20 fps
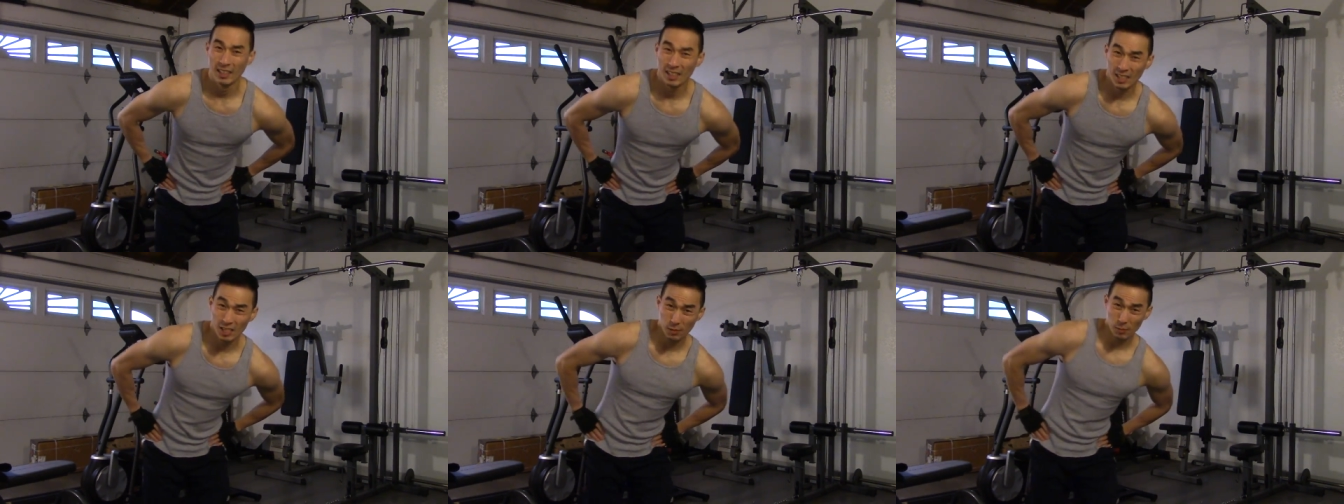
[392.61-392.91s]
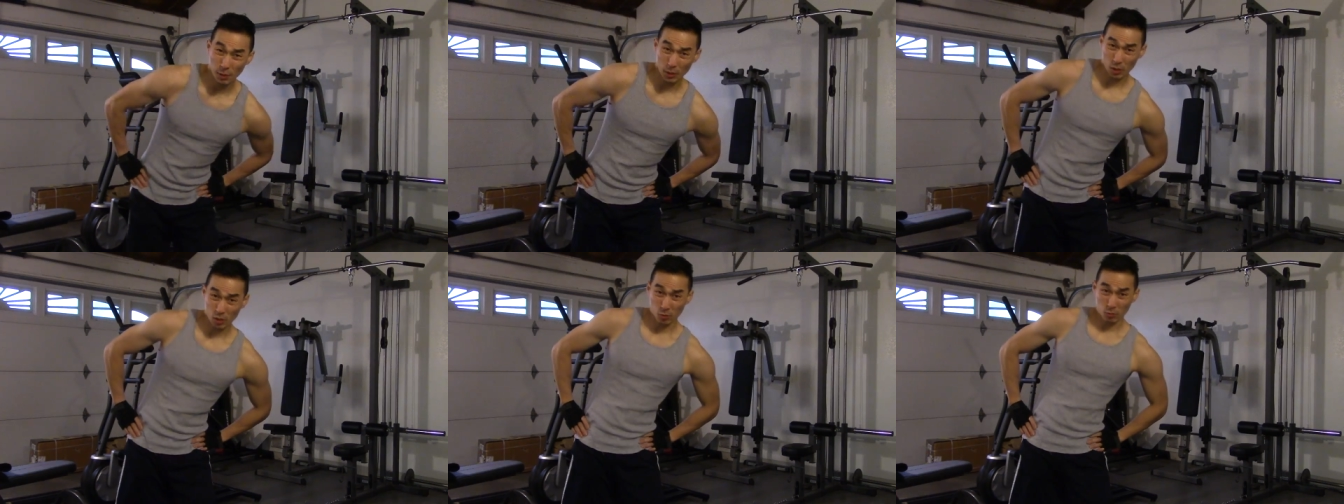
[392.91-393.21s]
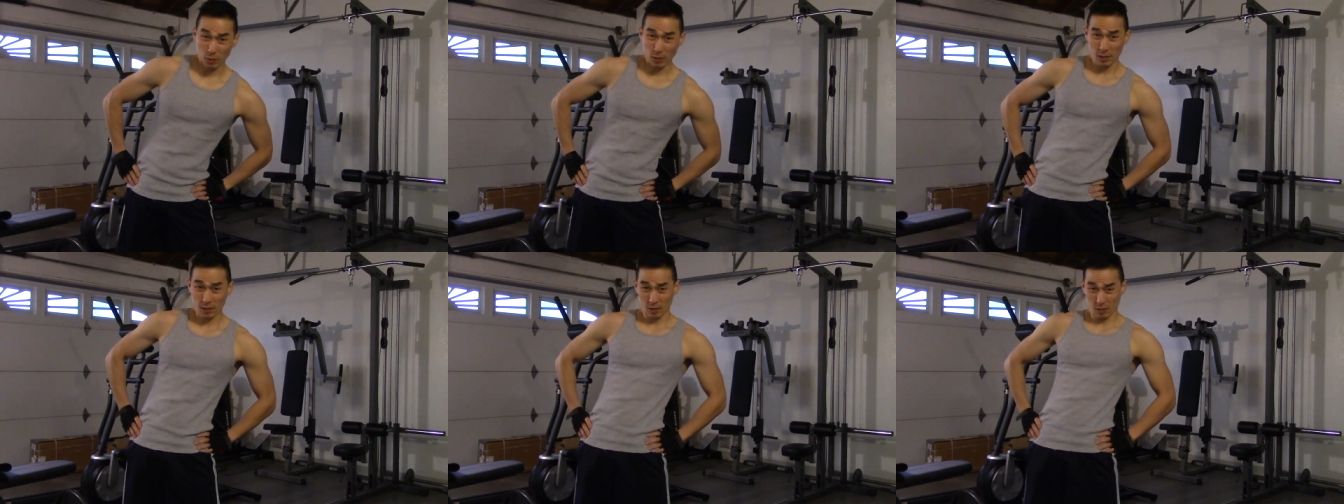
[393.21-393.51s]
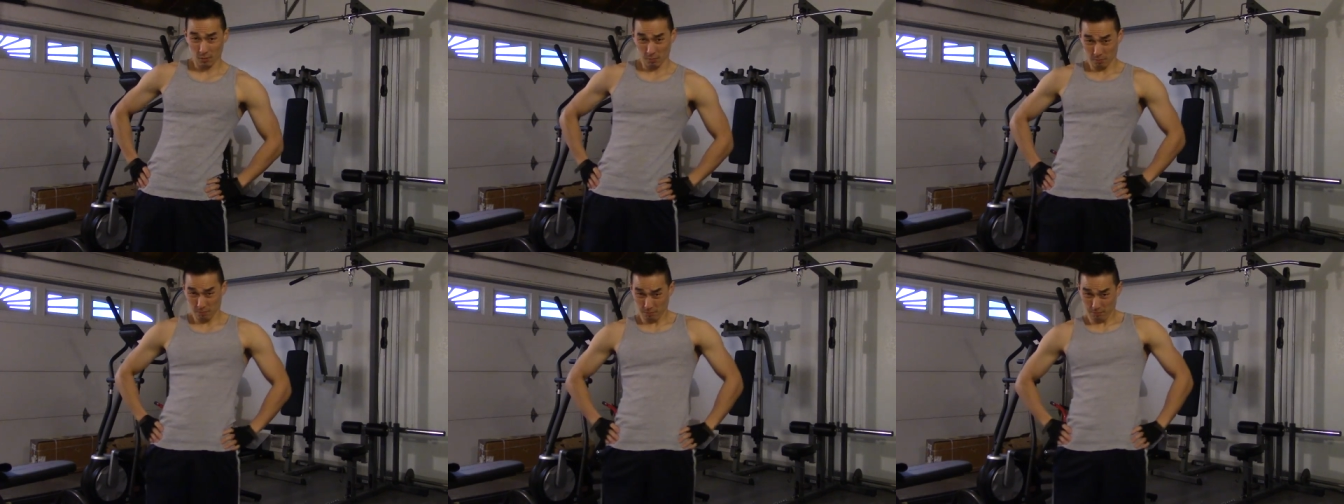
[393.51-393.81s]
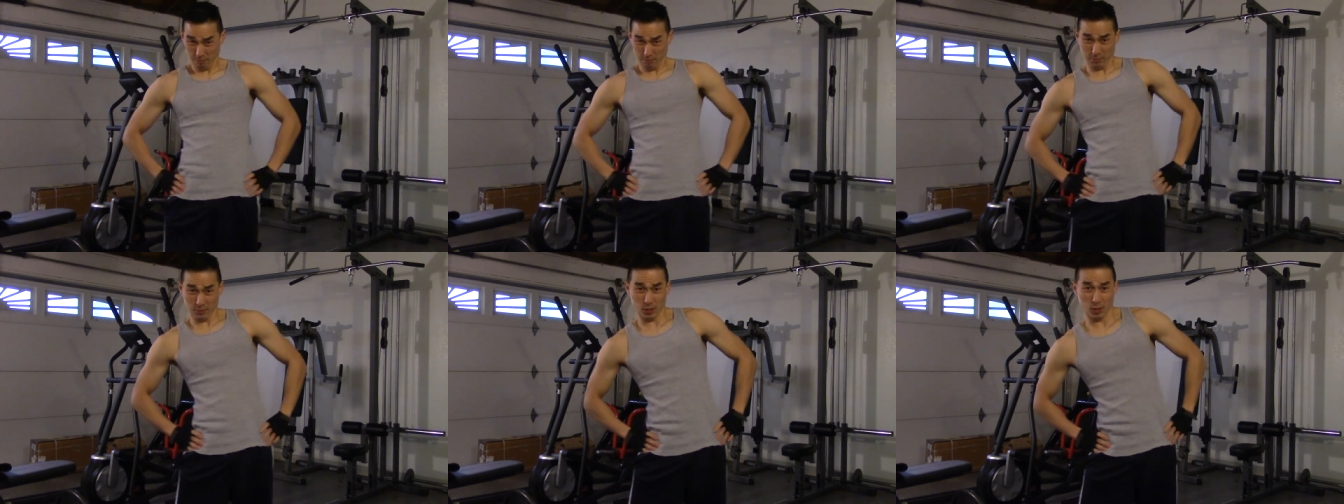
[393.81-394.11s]
especially when it's
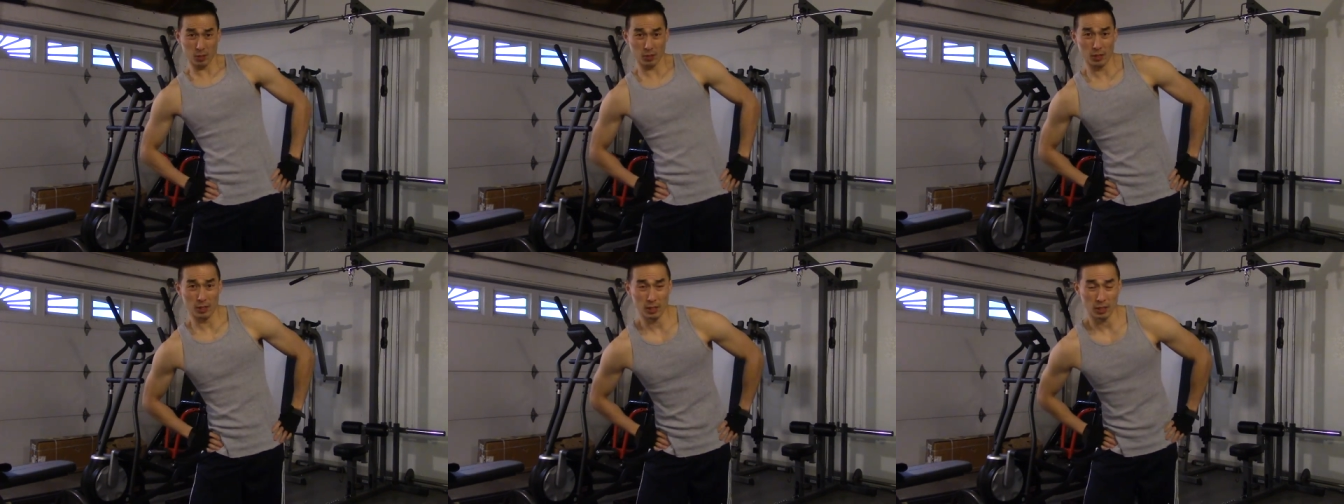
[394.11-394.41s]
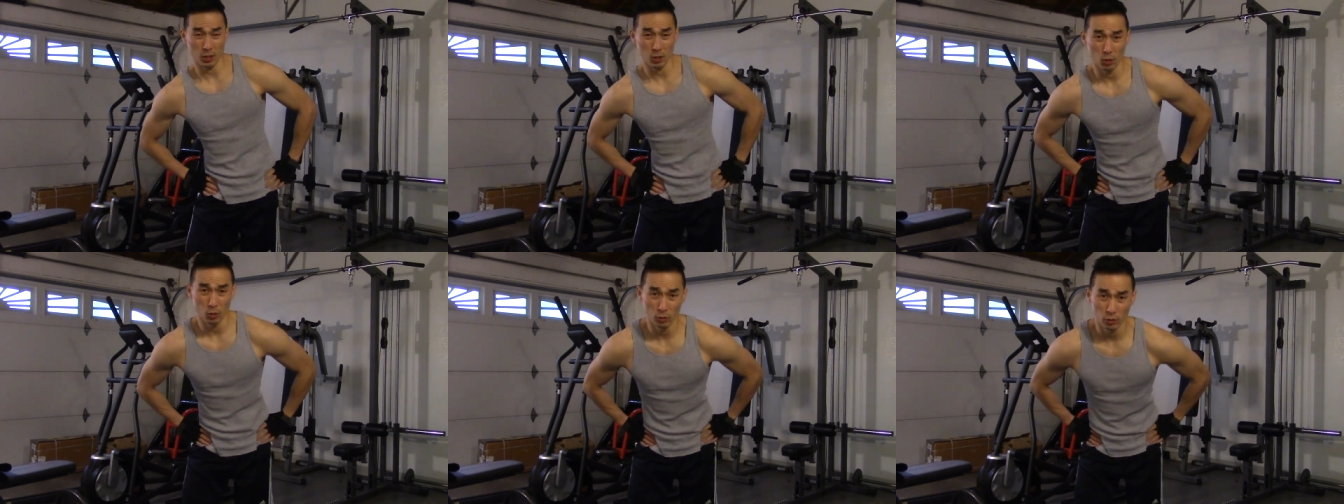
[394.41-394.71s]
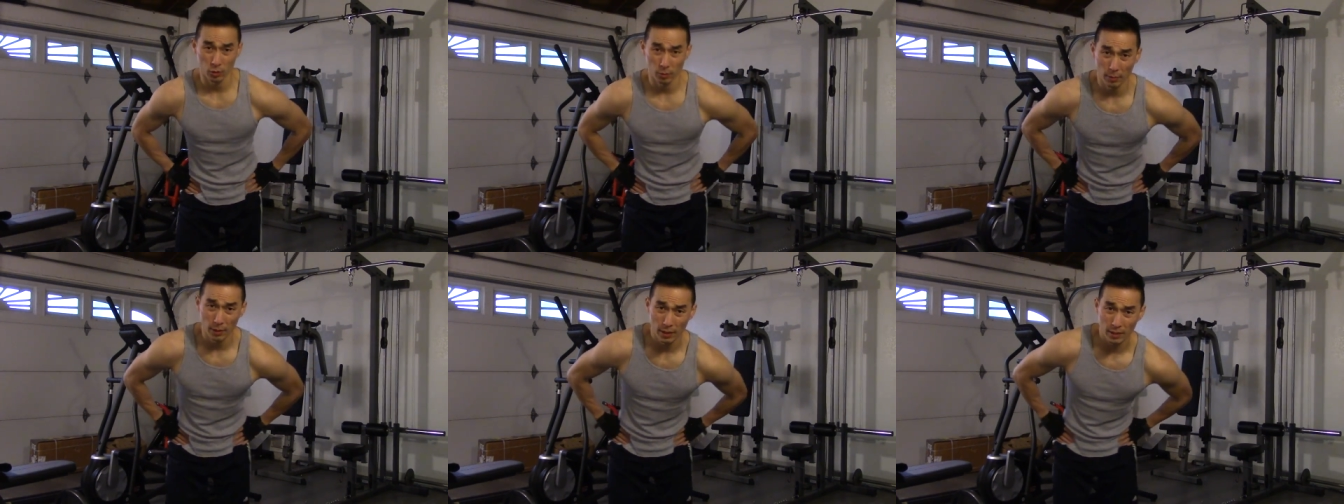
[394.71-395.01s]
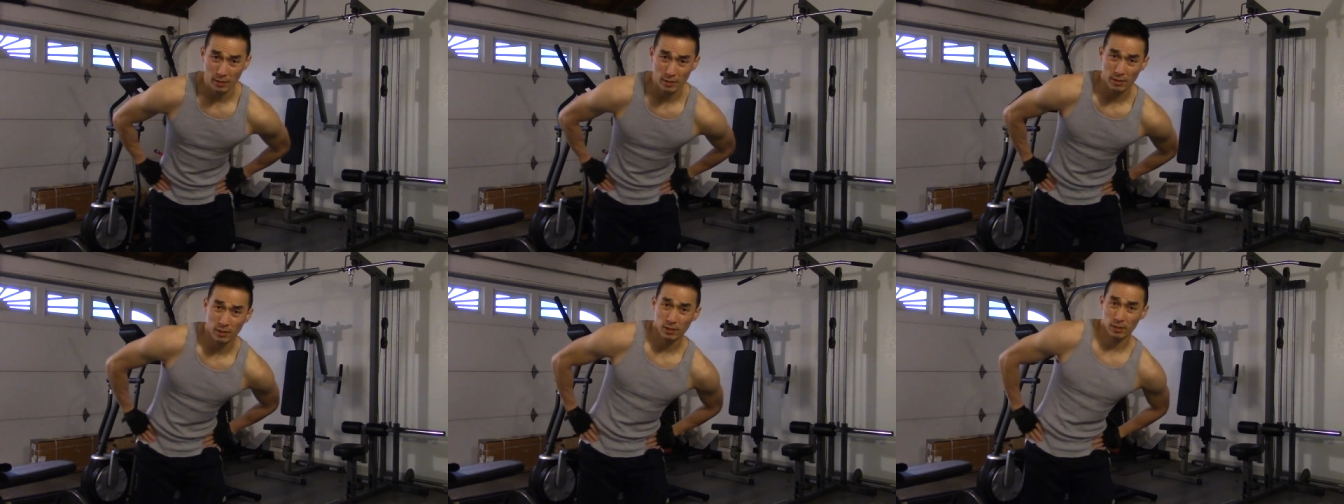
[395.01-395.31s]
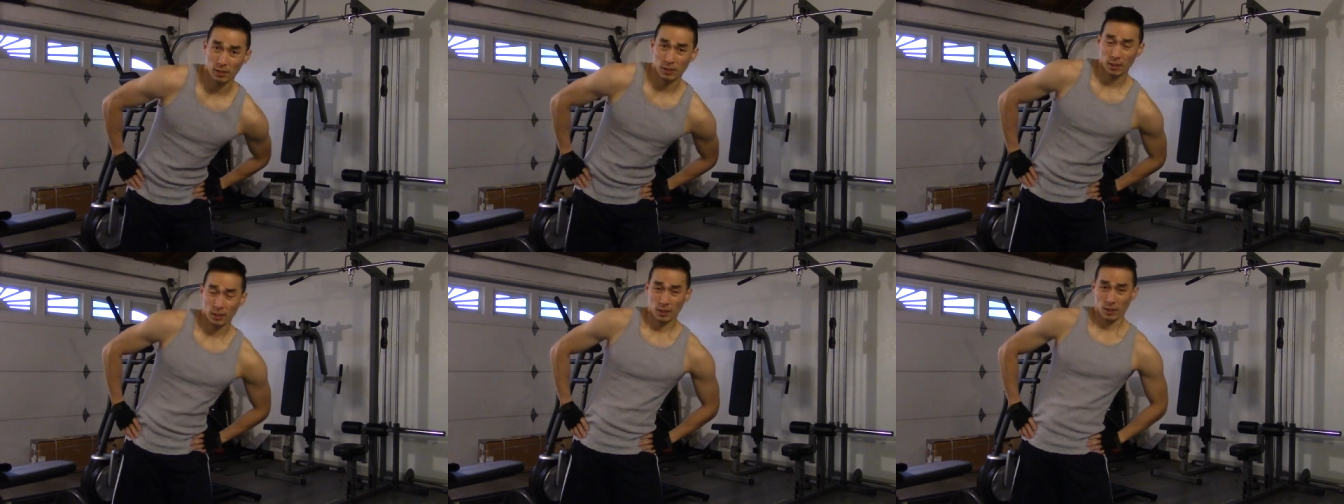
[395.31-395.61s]
in the colder
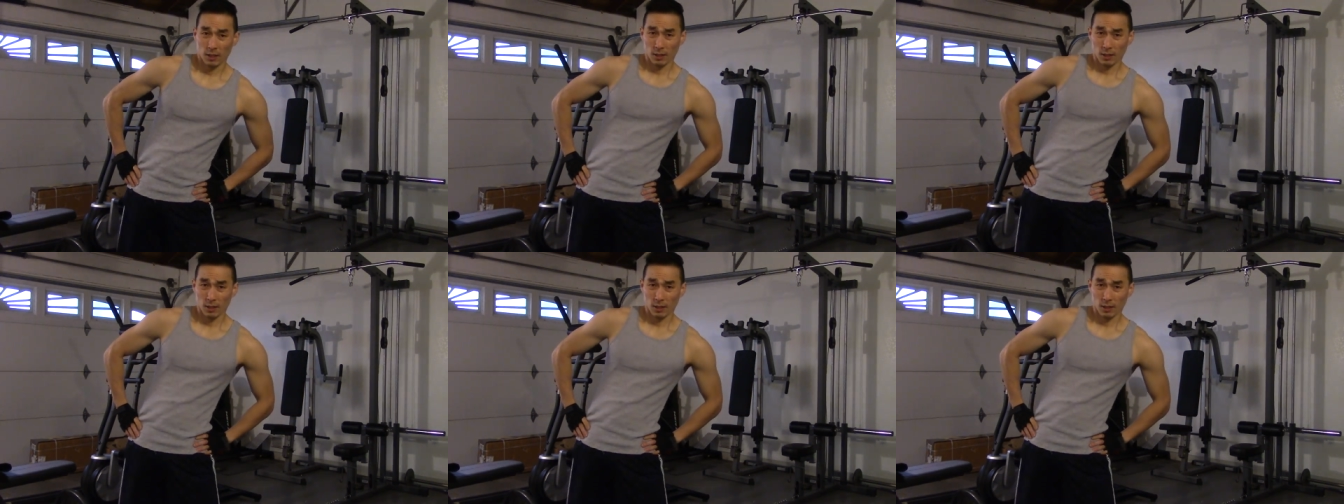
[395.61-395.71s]
months.